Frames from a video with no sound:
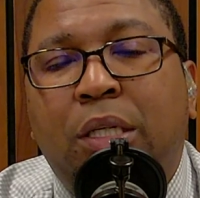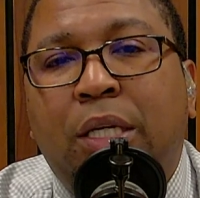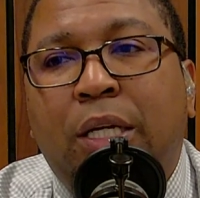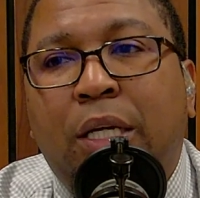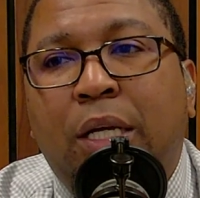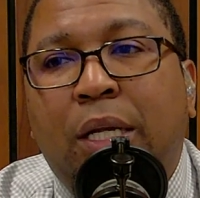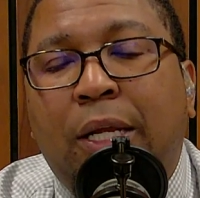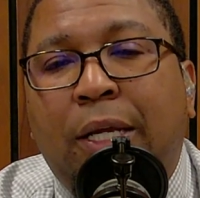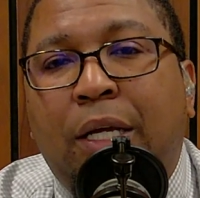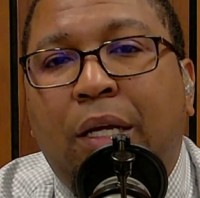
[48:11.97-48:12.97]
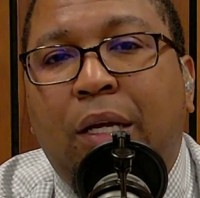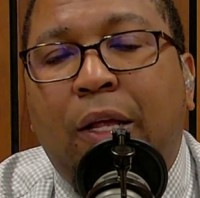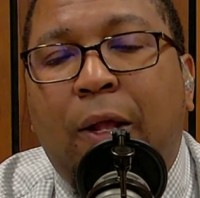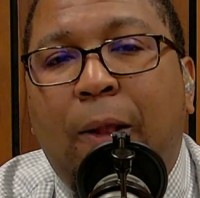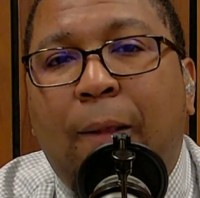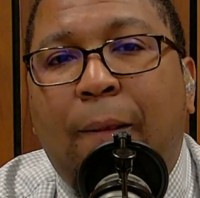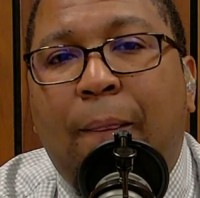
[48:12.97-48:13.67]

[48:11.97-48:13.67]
(no one is talking)